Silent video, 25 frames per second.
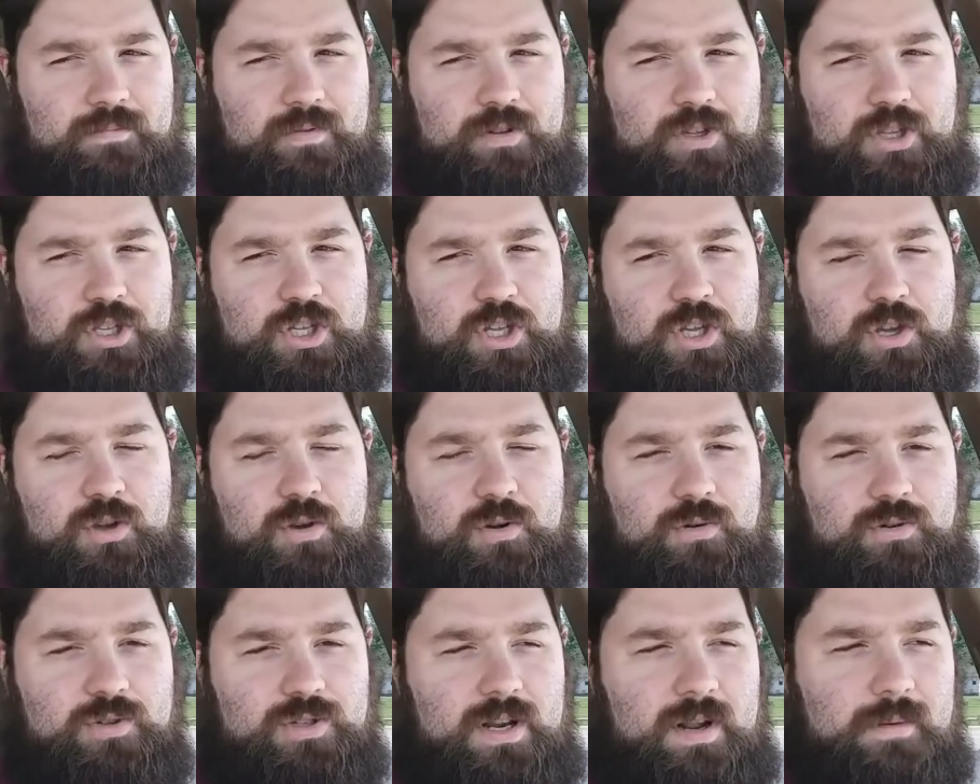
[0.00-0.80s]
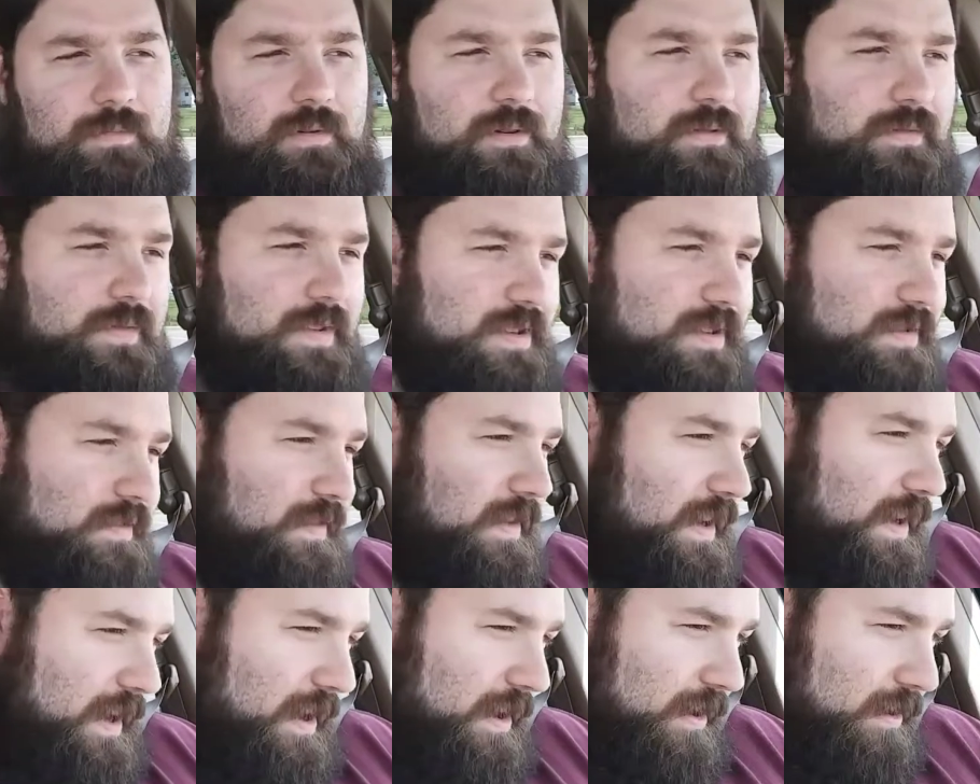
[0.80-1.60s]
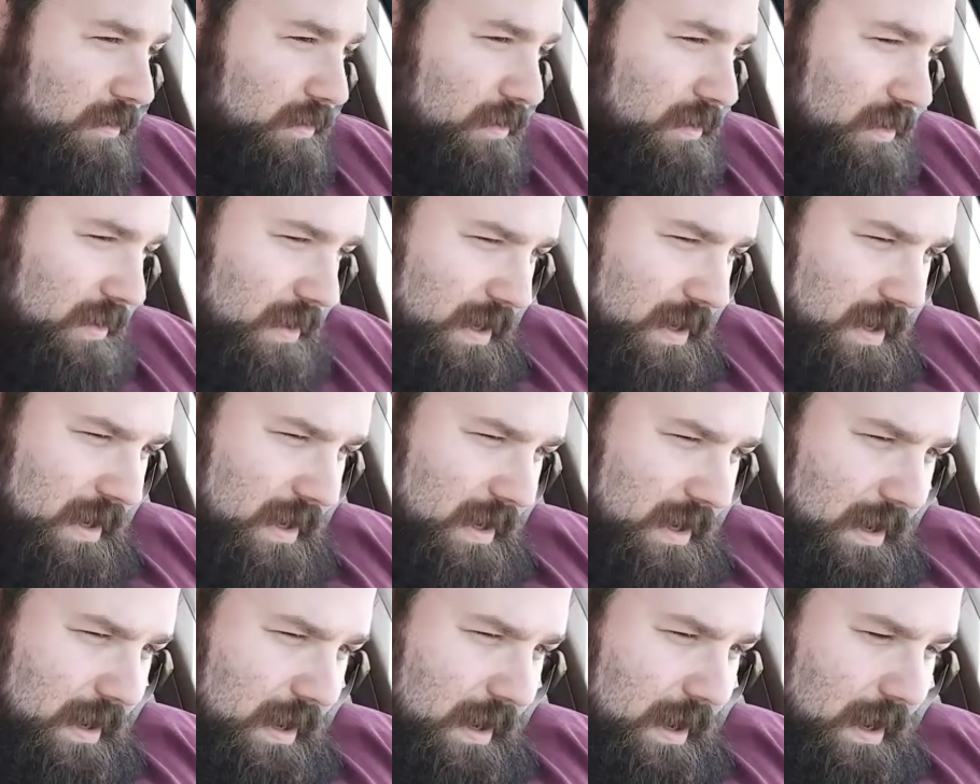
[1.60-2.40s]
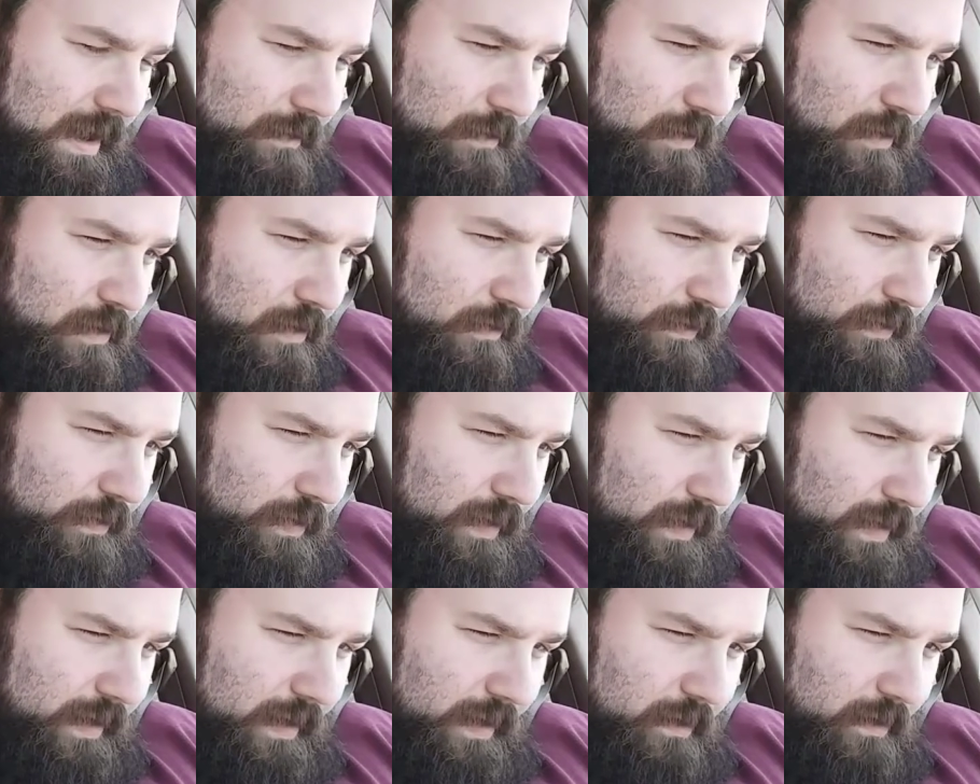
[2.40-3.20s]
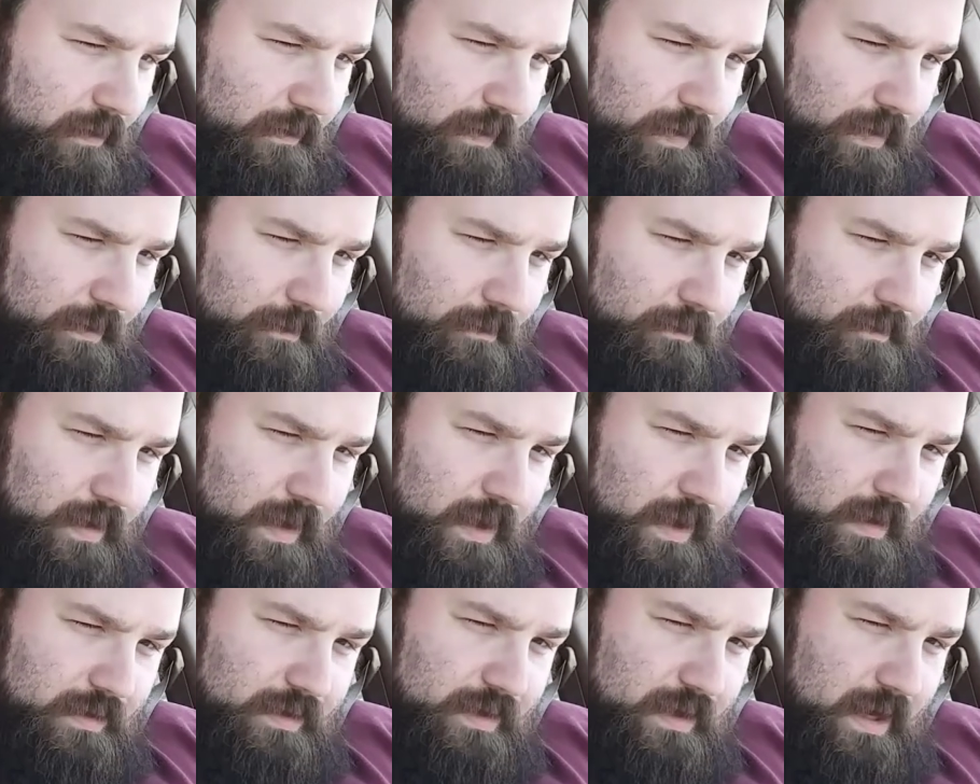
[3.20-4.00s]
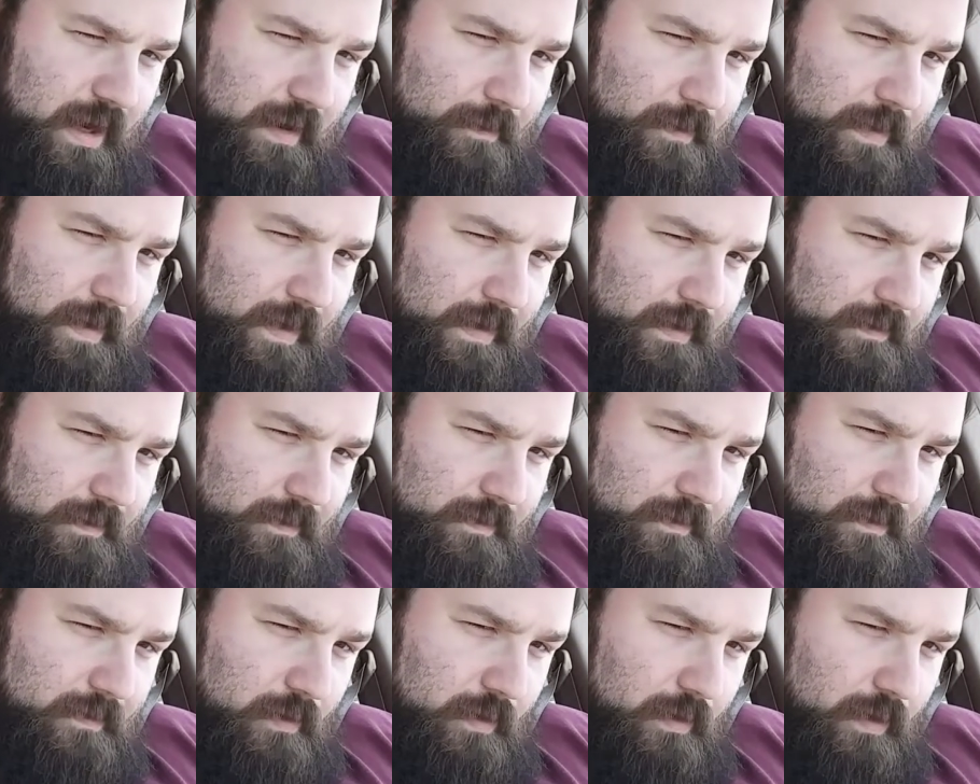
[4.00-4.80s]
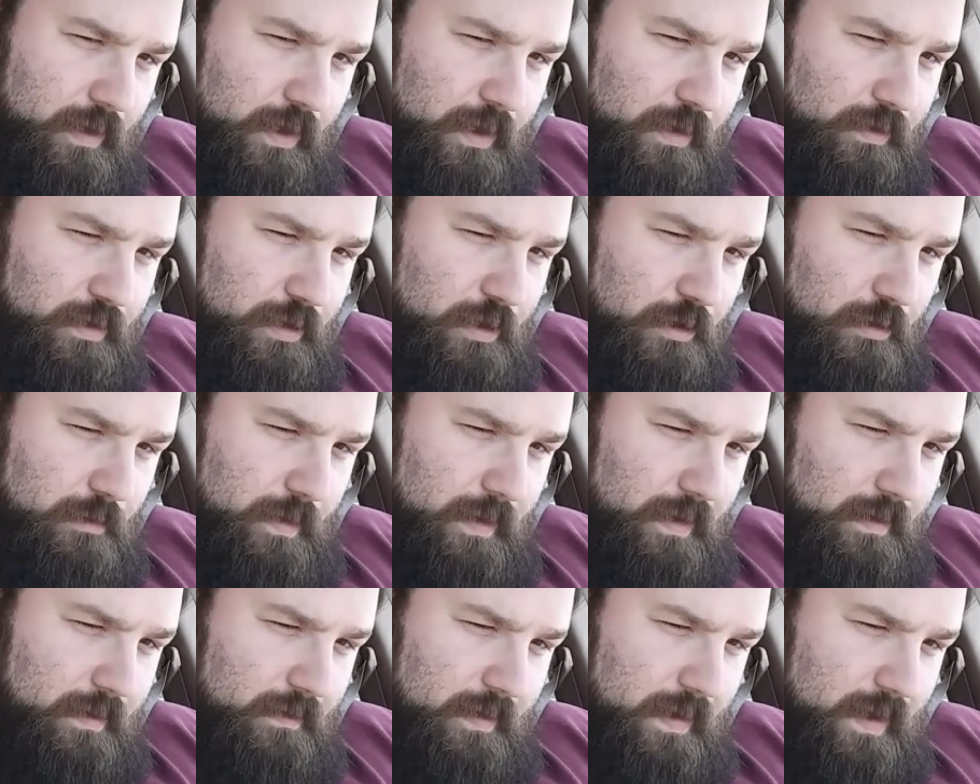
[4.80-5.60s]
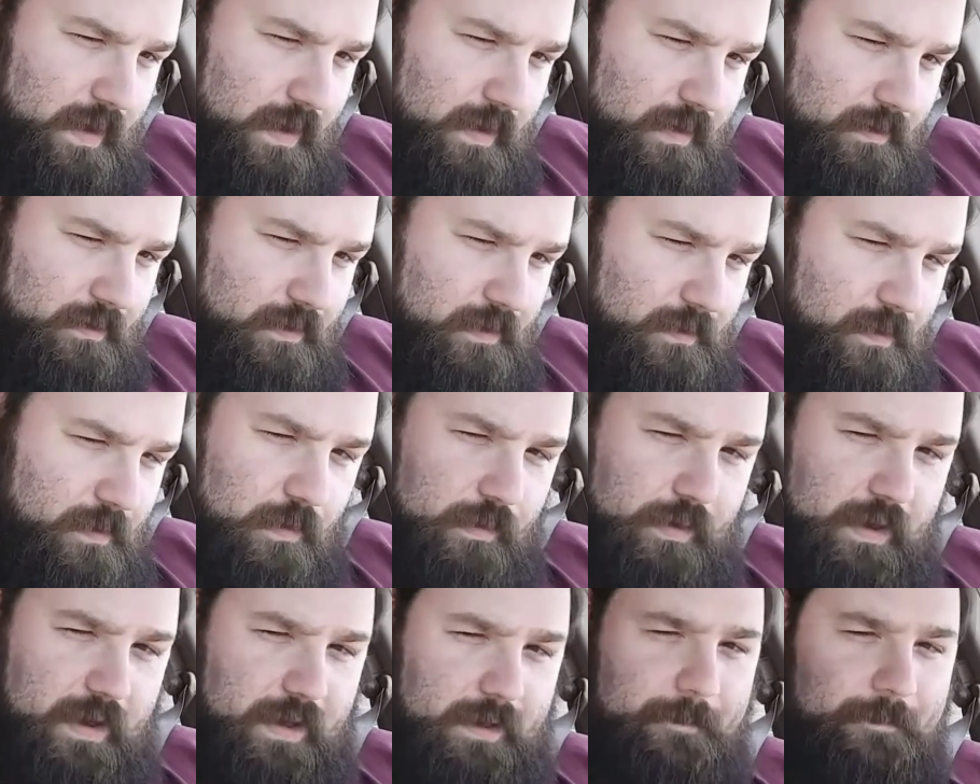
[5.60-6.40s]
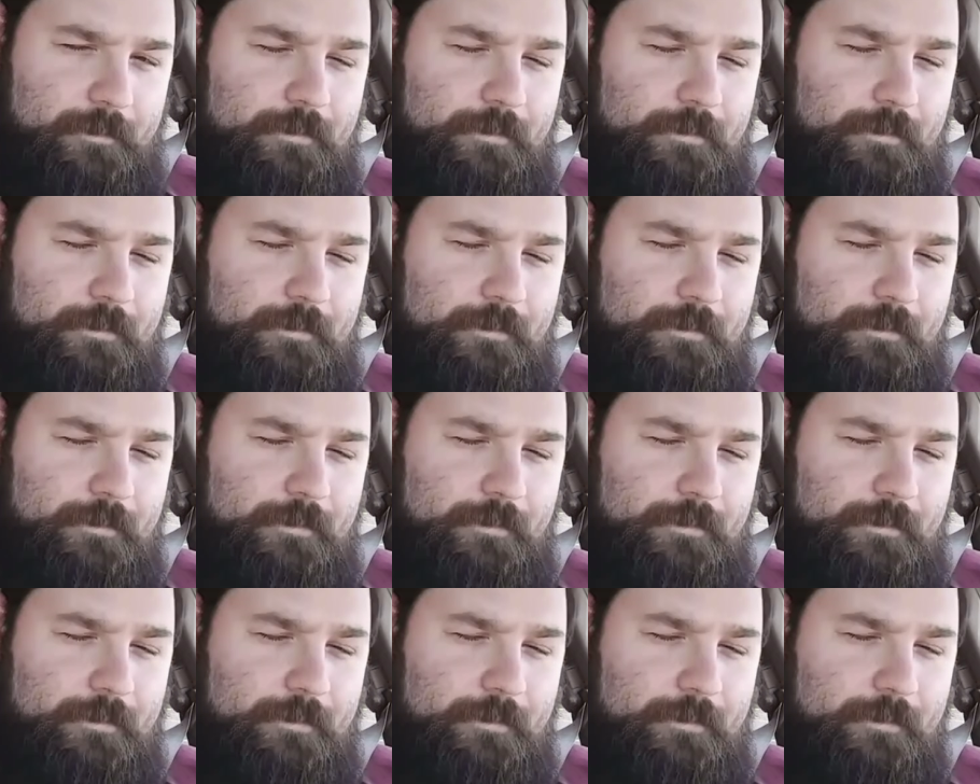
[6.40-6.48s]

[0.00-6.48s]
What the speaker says: huge number of his videos over the years that I've been on YouTube and smoking